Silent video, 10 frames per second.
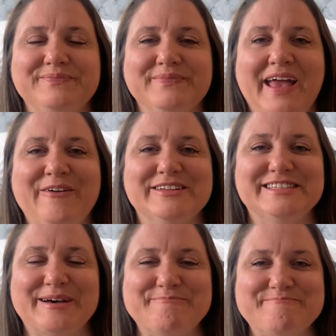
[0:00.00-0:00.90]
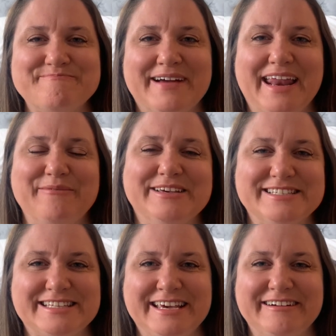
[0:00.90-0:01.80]
Hey, what's up? My name
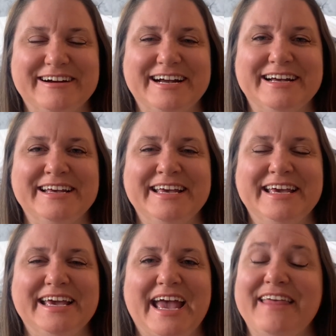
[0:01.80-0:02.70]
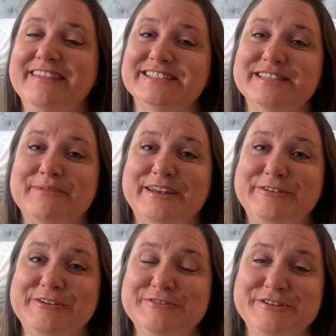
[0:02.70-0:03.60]
is Kira, and this is my new
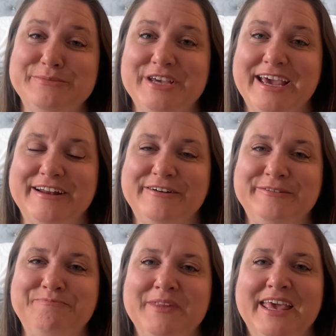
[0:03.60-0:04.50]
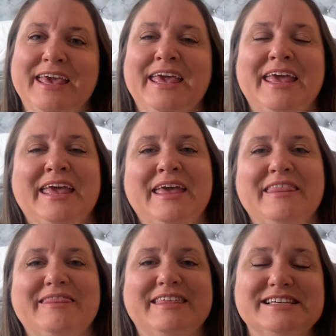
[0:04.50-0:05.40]
YouTube channel.
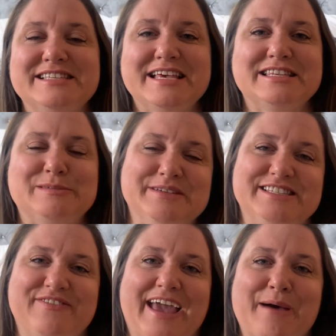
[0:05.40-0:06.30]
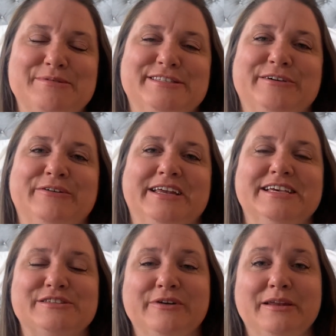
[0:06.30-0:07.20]
This specific episode
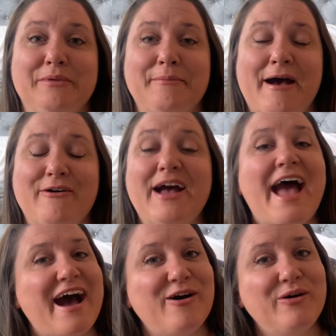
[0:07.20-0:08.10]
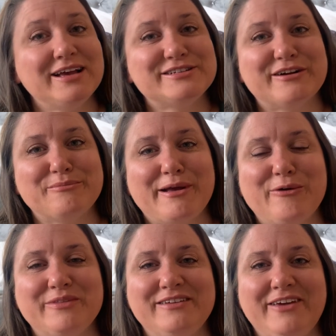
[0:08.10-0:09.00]
is going to be about how I started my
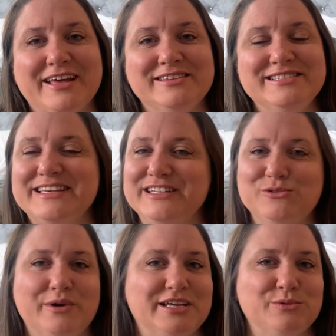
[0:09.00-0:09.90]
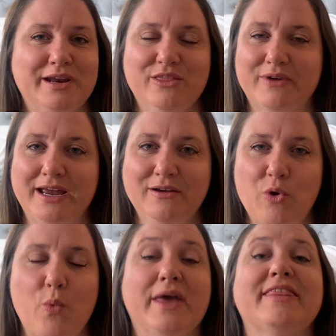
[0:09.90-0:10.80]
OnlyFans in 2023
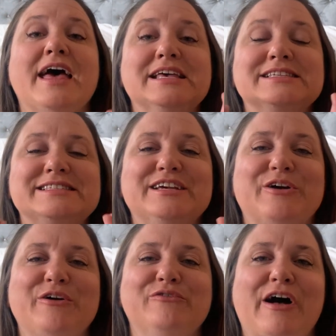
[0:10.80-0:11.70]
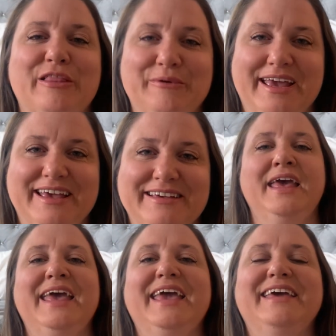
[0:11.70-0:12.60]
with 0 following.
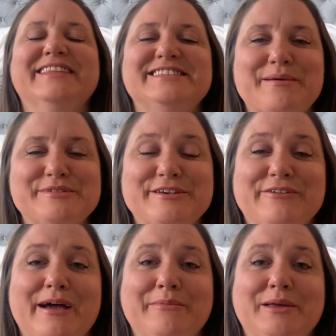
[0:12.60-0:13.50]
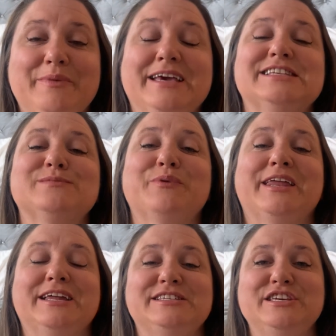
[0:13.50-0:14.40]
In this episode, I'm going to be
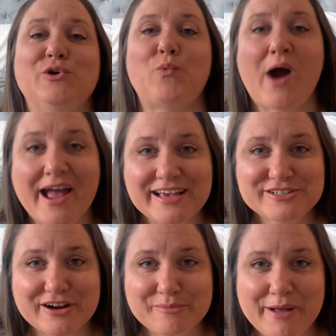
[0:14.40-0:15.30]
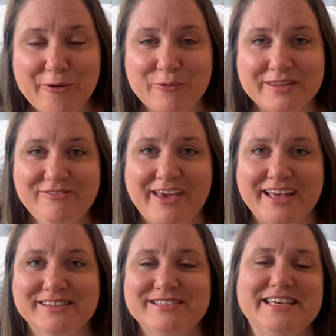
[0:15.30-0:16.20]
explaining to you why I started my
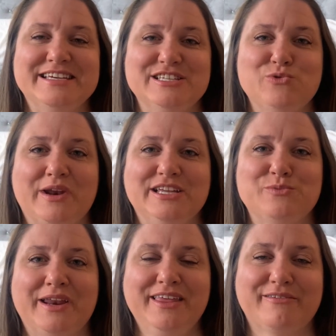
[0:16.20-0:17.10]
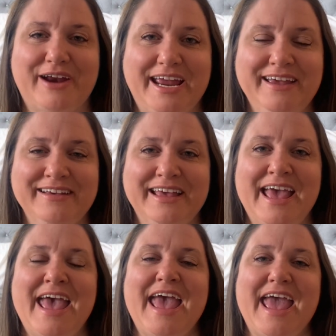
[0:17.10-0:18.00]
OnlyFans in 2023,
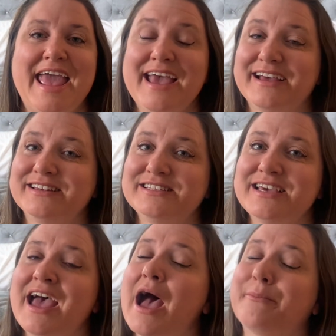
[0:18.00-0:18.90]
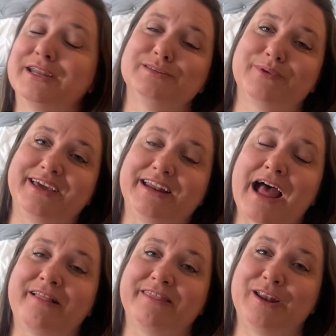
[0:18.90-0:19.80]
and I'm going to explain
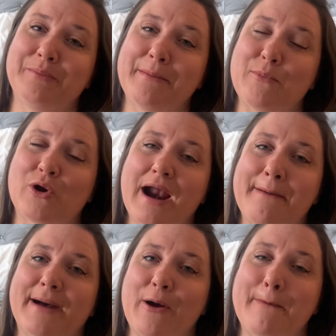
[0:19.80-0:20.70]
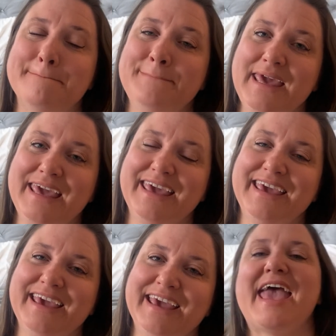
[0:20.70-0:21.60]
a little bit more about
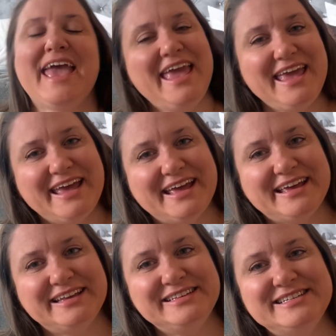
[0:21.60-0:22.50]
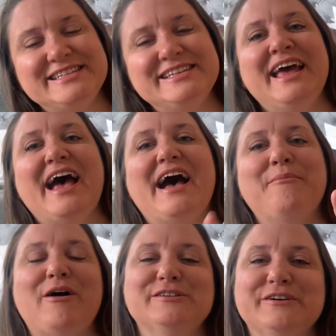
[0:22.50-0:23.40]
me, and
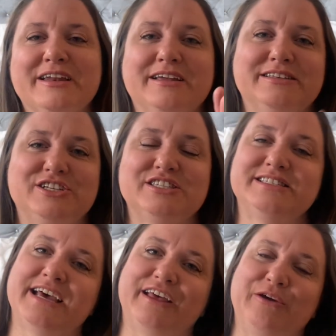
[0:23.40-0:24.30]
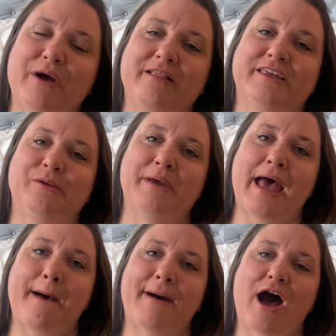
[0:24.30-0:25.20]
I'm also going to just tell you a little bit
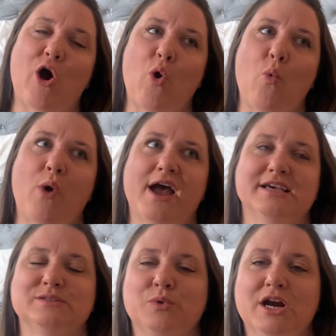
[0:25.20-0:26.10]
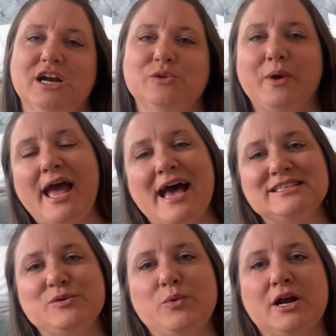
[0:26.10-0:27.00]
about what has worked, what
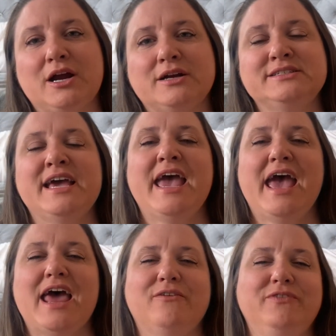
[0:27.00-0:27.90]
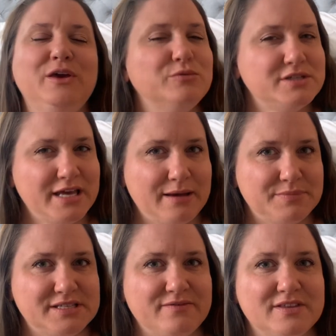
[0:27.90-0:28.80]
hasn't worked, and a few
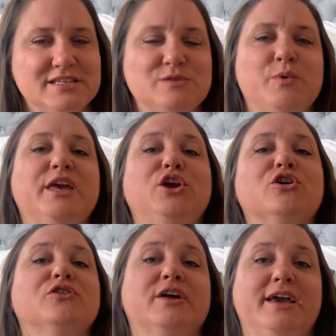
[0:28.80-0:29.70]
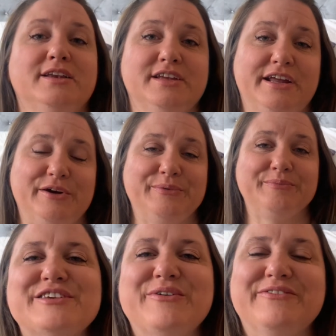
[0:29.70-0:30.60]
tips if this is what you're looking to do.
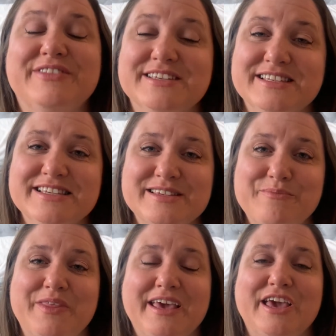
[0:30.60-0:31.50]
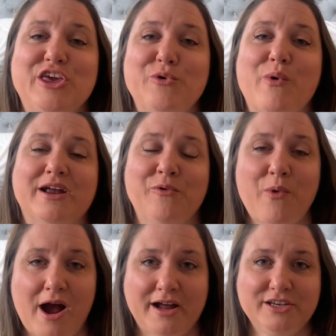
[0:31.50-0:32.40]
So if this is something you want to
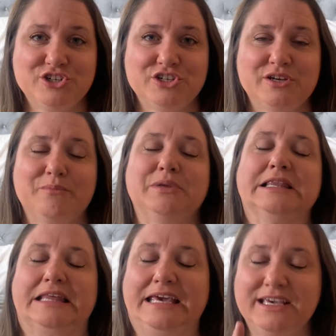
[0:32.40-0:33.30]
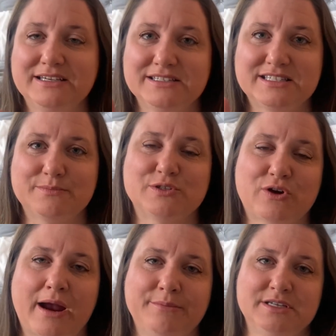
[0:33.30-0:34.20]
watch, please
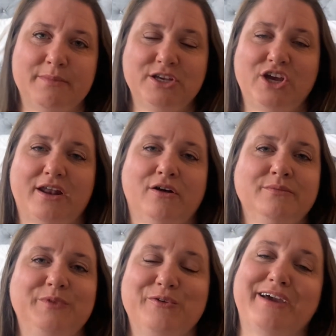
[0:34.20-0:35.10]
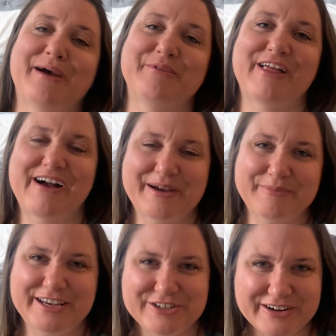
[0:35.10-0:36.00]
subscribe to my channel. You can come along on
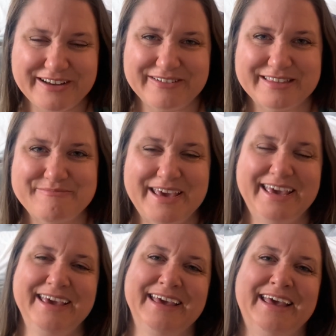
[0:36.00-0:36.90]
my journey with me.